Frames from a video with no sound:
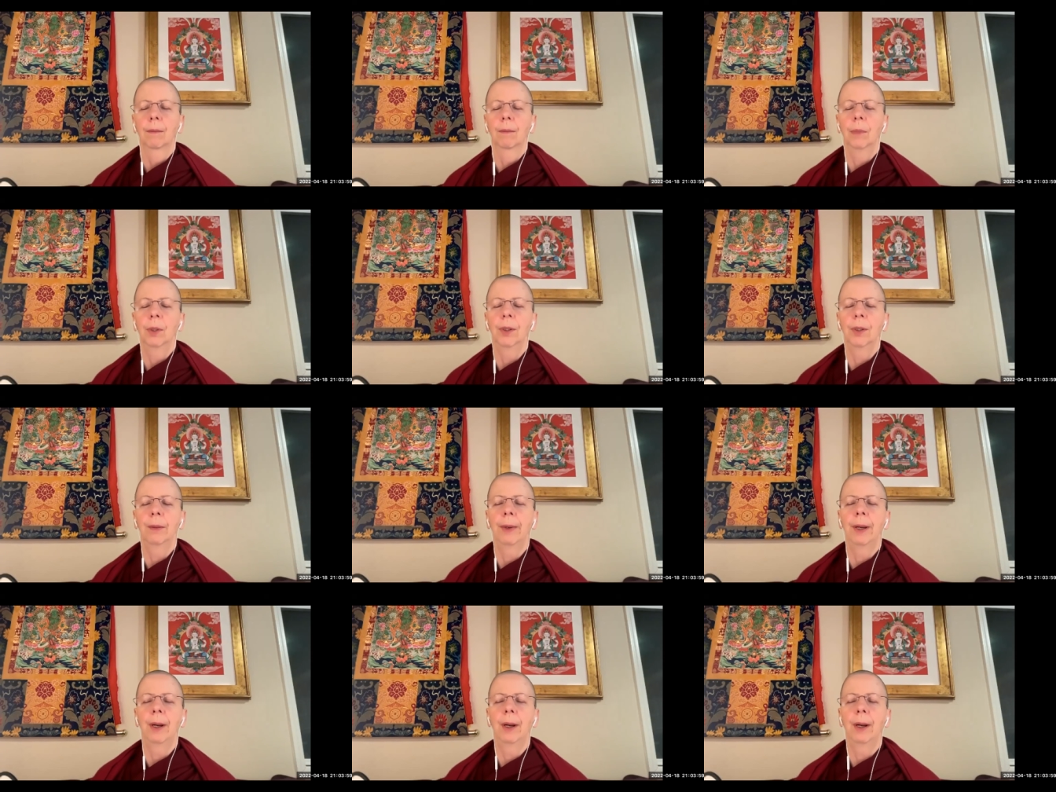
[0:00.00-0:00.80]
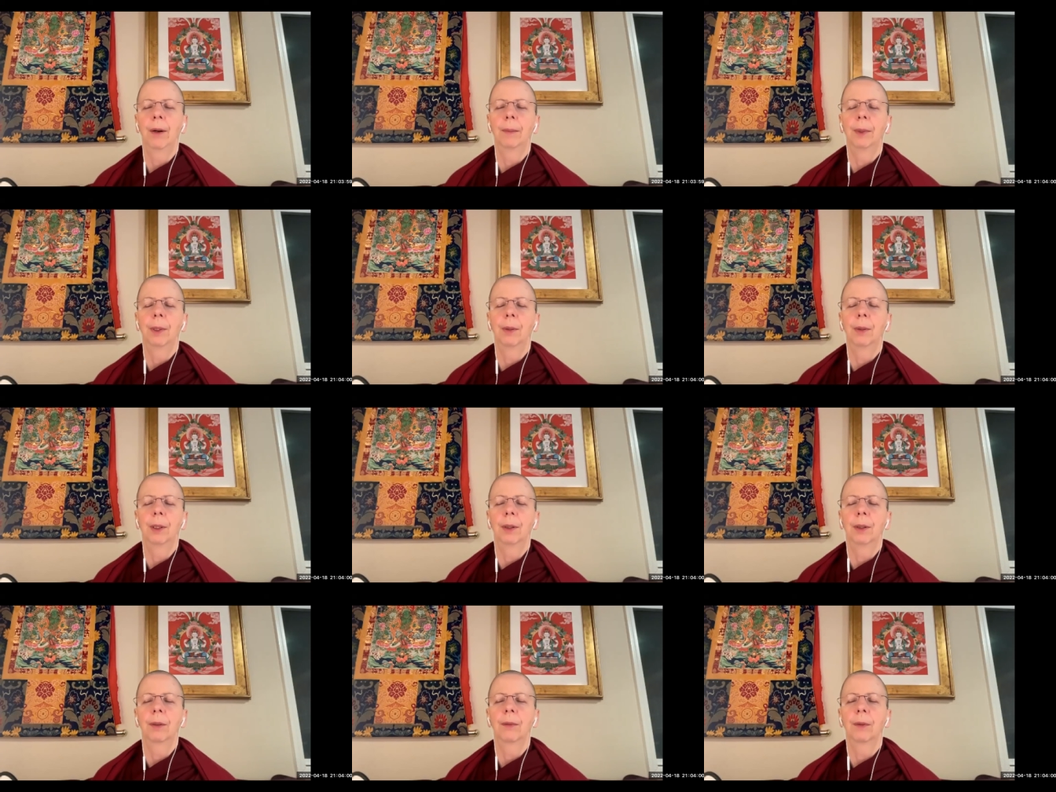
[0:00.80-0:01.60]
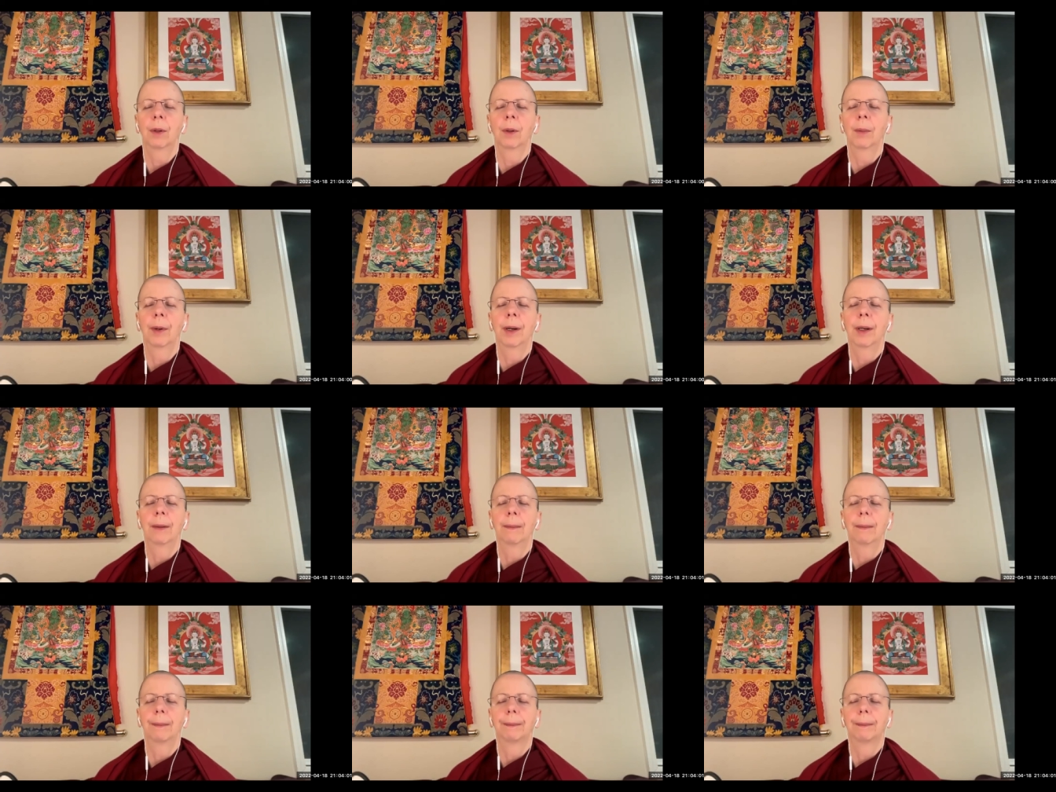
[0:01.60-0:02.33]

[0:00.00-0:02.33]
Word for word: And put some air in between those vertebrae.